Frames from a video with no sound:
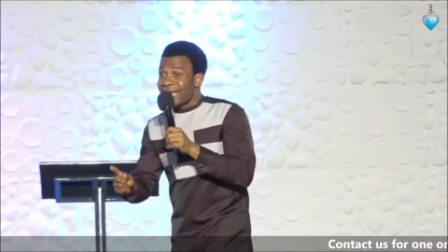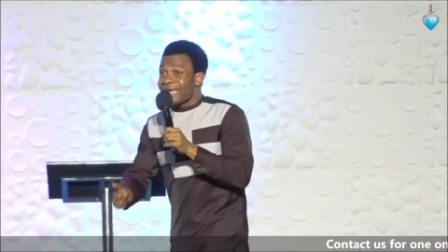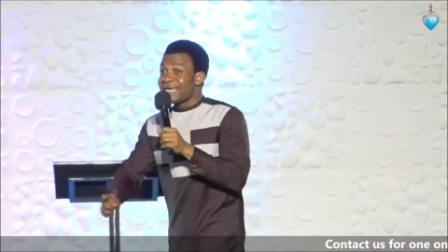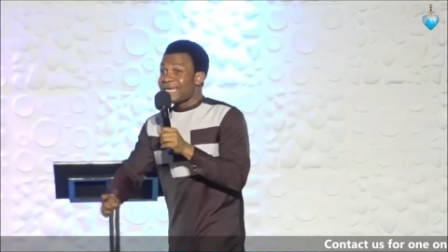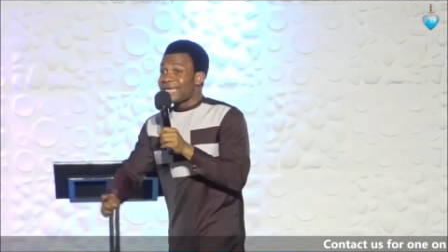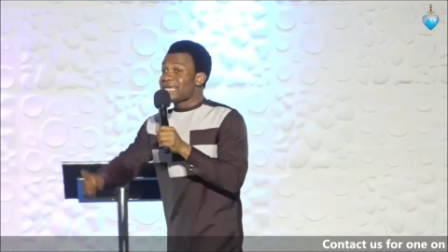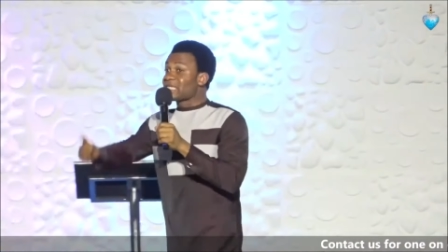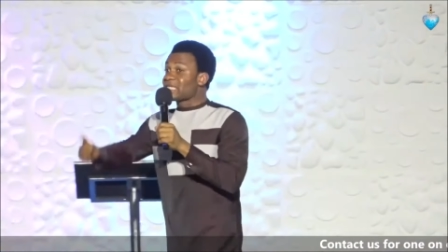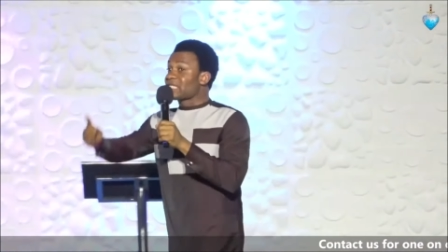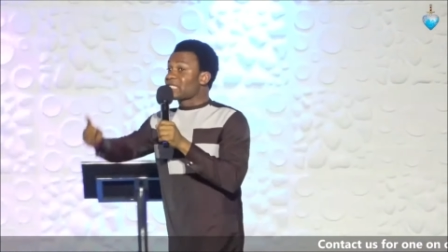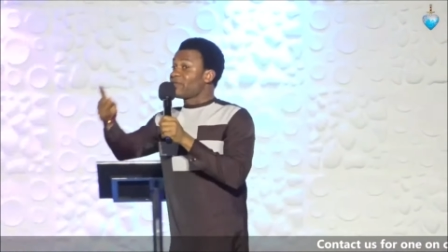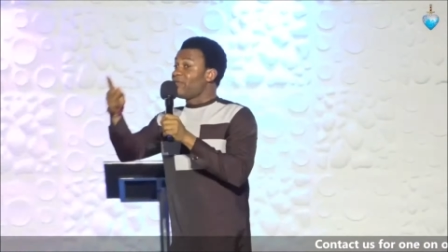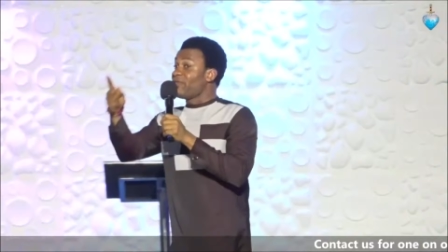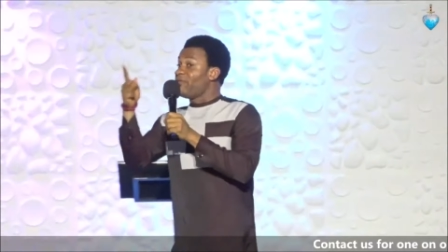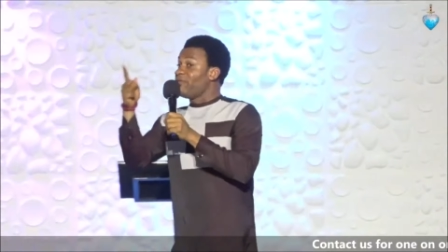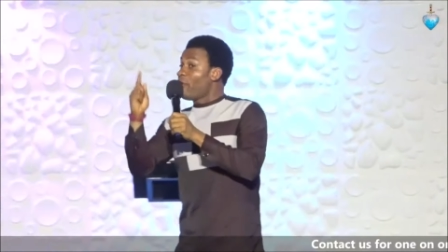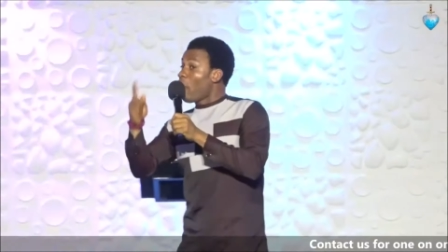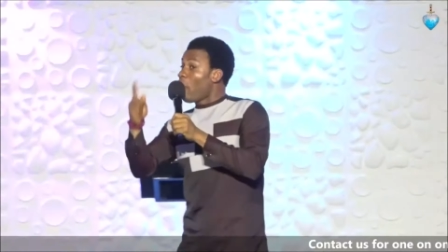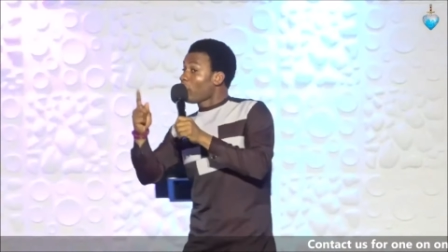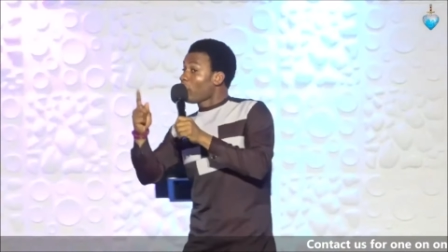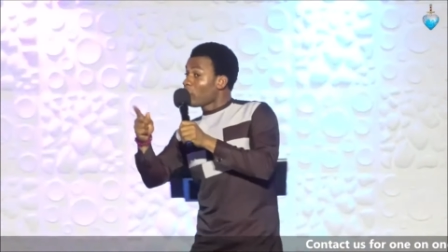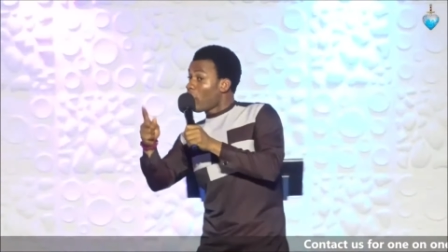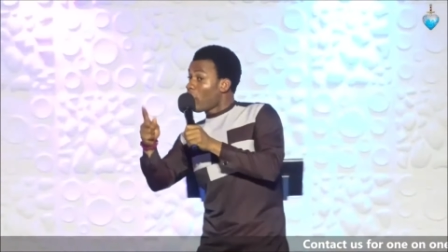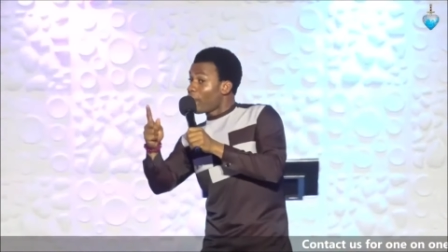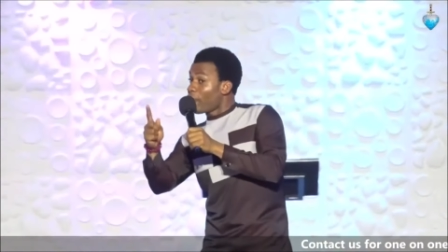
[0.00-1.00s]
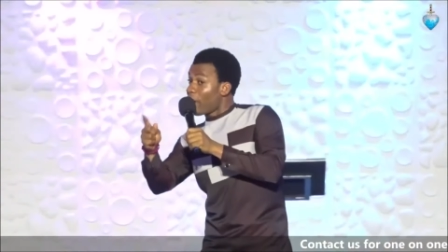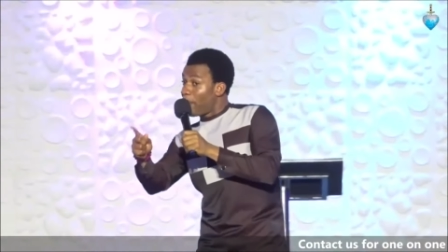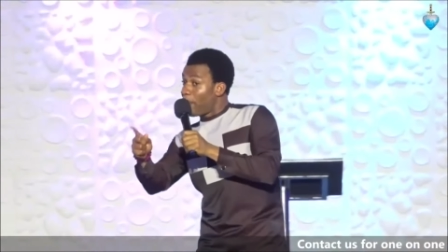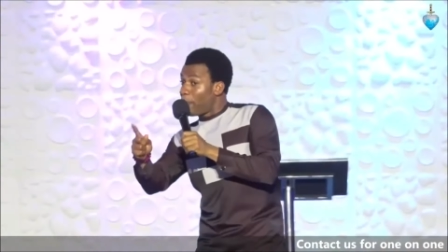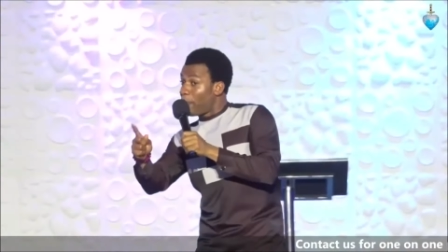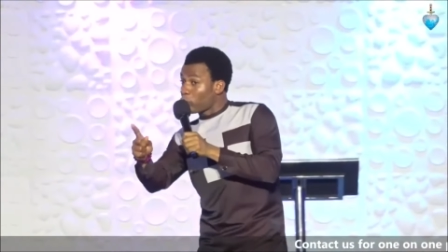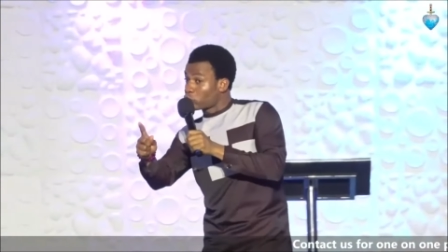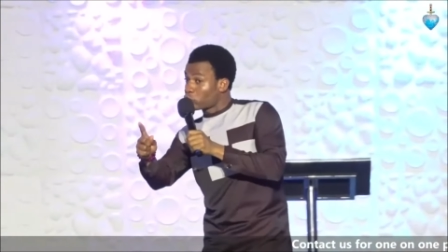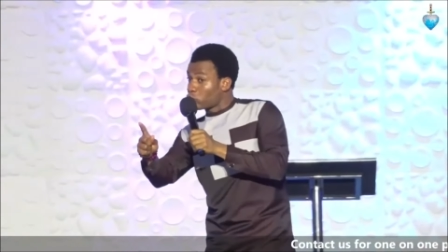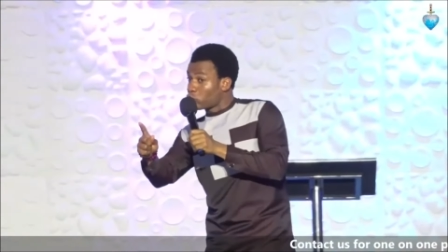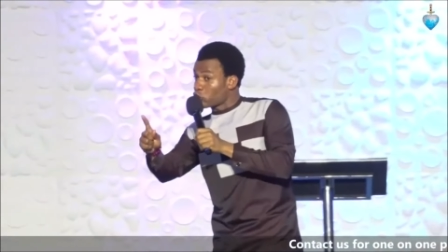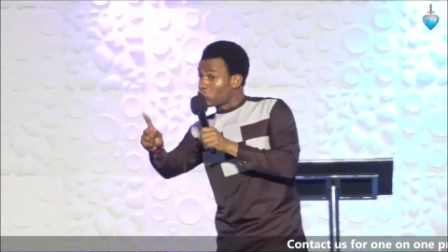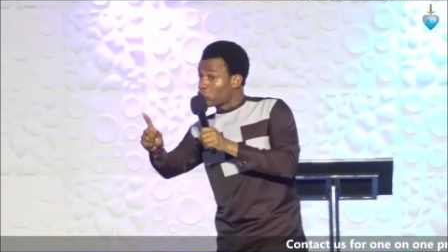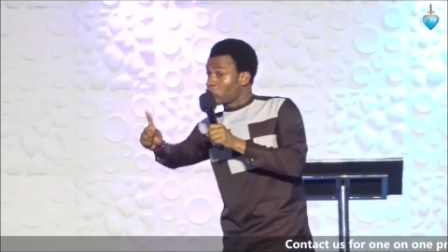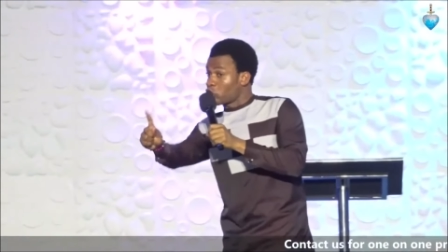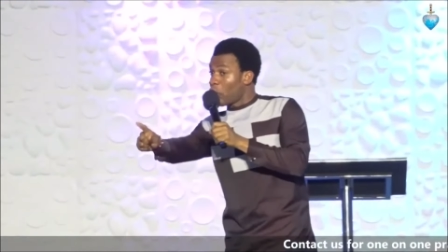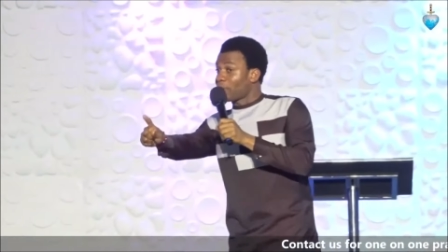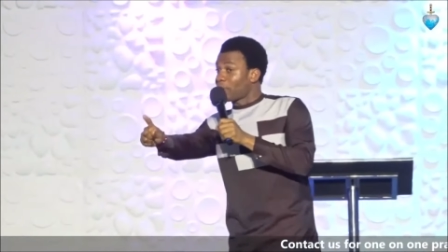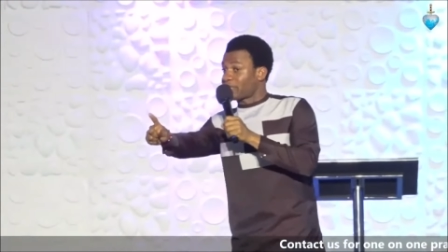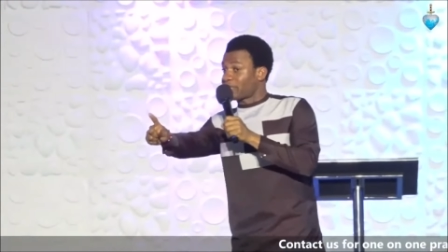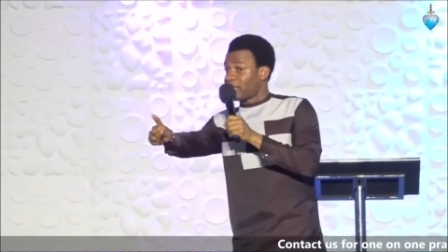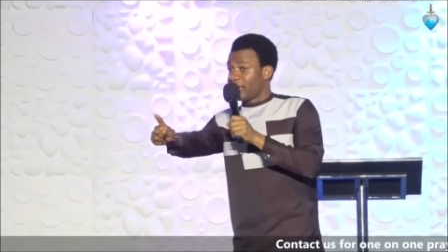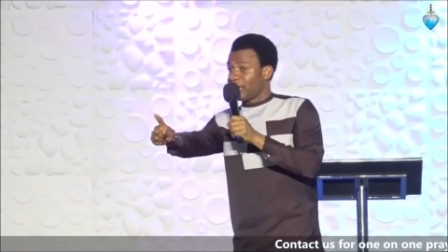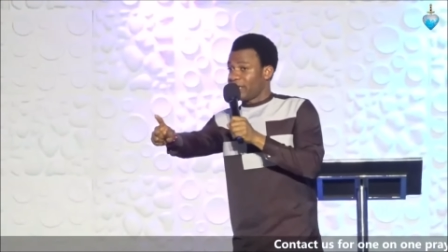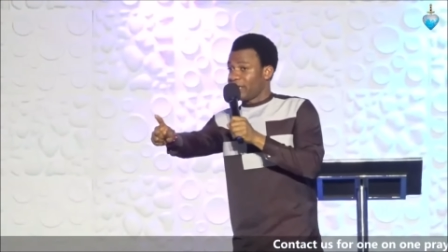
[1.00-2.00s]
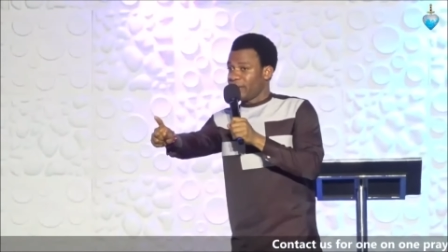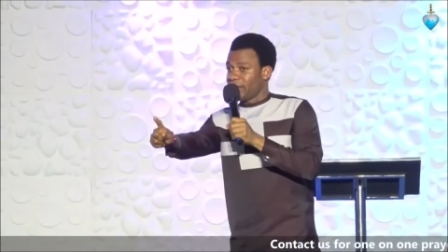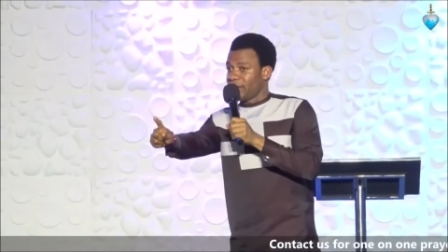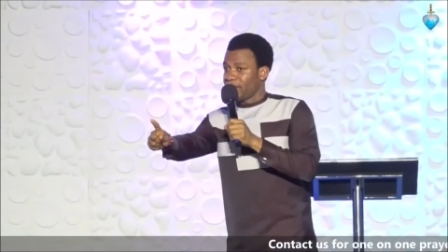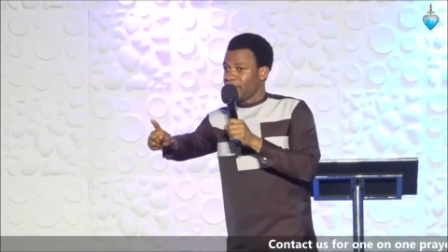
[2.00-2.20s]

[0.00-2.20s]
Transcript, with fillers: is vulnerable to something.